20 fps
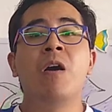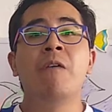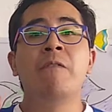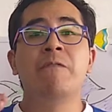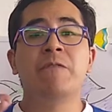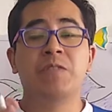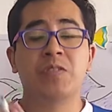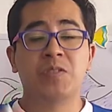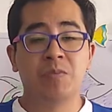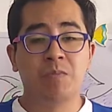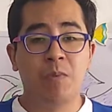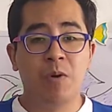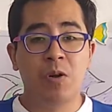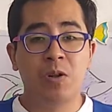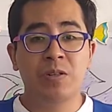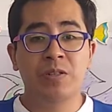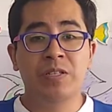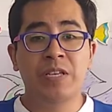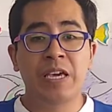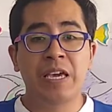of the
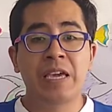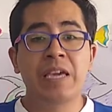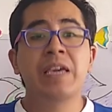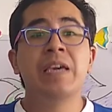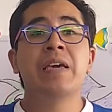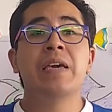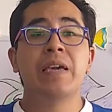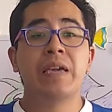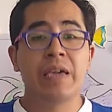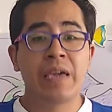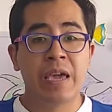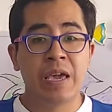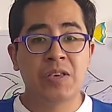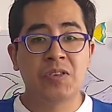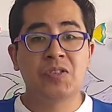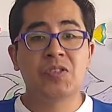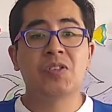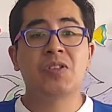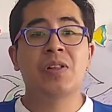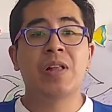small d
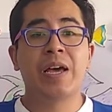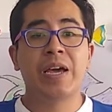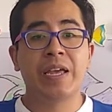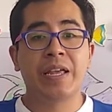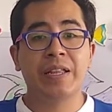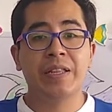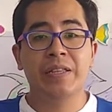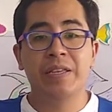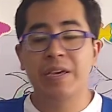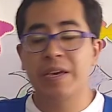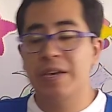is like